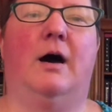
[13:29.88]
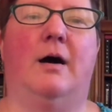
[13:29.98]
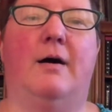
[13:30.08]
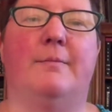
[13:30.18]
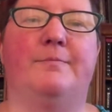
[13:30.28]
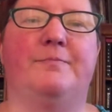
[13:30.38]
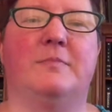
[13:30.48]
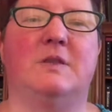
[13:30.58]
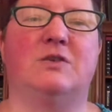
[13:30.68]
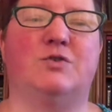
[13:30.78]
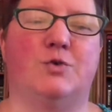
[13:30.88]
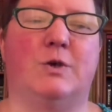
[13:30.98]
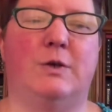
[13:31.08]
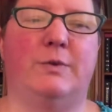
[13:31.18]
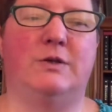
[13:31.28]
the
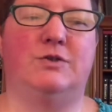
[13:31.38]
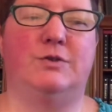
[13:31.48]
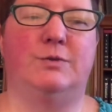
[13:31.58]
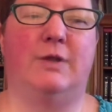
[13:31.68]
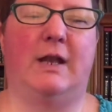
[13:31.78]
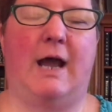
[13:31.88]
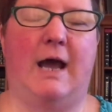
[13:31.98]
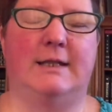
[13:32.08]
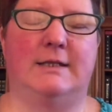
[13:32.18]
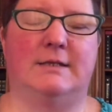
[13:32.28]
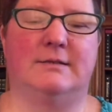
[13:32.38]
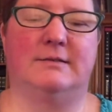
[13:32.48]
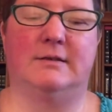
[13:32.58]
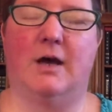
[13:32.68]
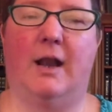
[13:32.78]
store I went to that had these
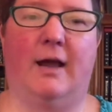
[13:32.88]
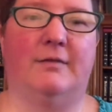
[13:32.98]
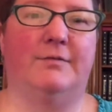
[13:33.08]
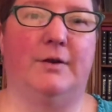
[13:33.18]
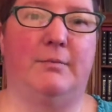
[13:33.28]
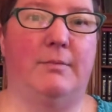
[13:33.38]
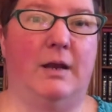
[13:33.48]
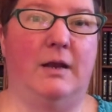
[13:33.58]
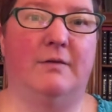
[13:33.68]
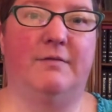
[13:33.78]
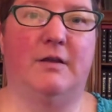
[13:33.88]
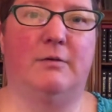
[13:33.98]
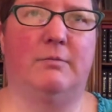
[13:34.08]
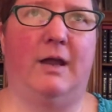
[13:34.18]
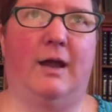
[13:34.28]
did not have very many of
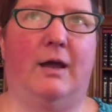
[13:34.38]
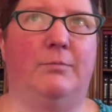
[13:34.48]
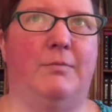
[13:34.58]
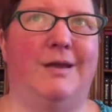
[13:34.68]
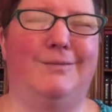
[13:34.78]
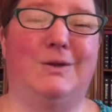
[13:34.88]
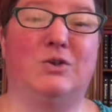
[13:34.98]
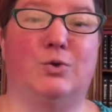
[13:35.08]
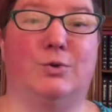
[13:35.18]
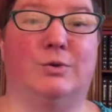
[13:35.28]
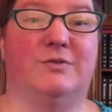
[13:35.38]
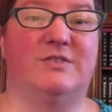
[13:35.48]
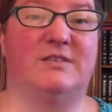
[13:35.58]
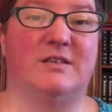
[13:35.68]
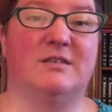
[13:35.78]
them. They had maybe a total of
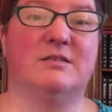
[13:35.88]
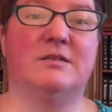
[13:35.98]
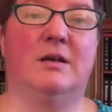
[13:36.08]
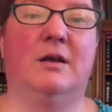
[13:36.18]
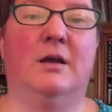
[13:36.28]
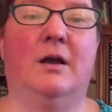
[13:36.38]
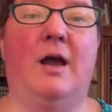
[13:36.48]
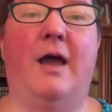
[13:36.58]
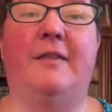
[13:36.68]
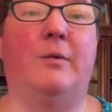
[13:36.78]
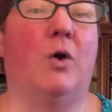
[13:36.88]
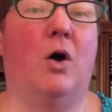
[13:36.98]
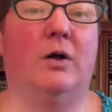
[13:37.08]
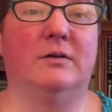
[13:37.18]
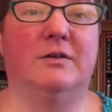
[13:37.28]
6, and they were
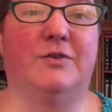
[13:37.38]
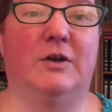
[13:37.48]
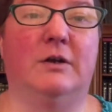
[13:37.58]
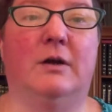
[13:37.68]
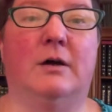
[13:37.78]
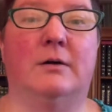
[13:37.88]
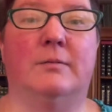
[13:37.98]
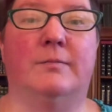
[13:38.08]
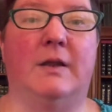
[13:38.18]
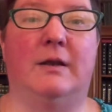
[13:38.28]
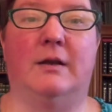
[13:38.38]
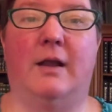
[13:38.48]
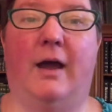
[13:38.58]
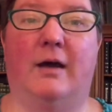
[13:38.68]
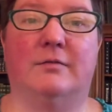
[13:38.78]
all different. They didn't
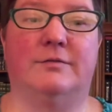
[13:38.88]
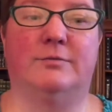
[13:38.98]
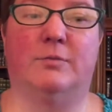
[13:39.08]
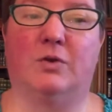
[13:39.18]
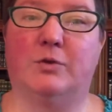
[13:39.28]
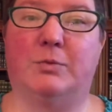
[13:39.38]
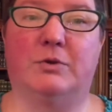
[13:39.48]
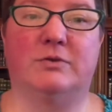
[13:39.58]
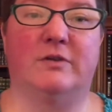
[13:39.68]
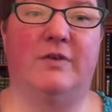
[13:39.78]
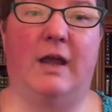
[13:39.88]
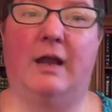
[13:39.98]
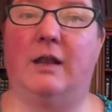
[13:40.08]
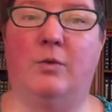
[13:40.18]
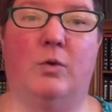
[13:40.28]
have multiples of
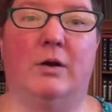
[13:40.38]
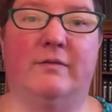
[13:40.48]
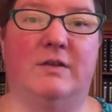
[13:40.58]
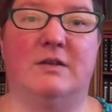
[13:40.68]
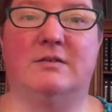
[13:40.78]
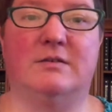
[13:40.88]
any one of these